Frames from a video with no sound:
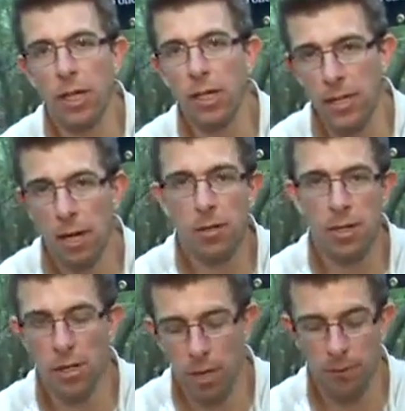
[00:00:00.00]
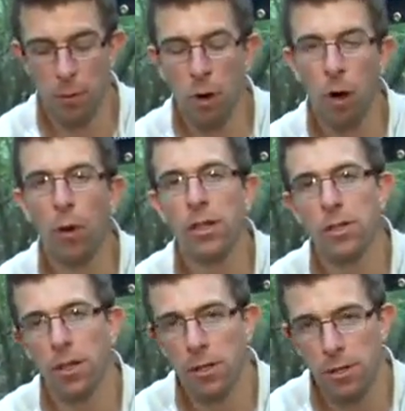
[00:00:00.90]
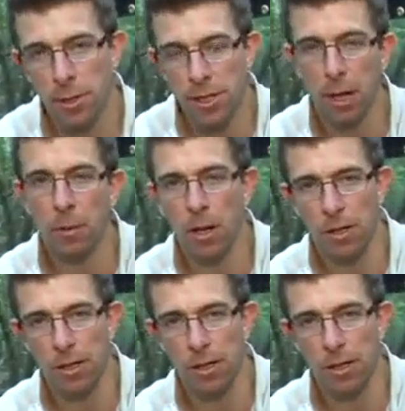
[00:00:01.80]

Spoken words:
ketosis after a while, where it starts to metabolize